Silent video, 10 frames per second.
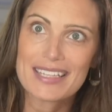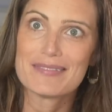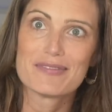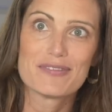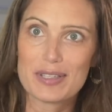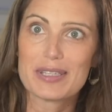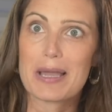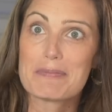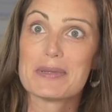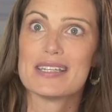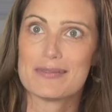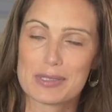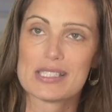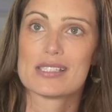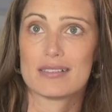and fill it up and it
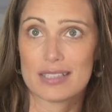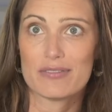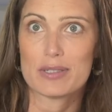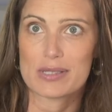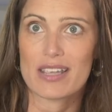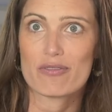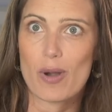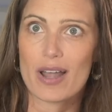would still give you safe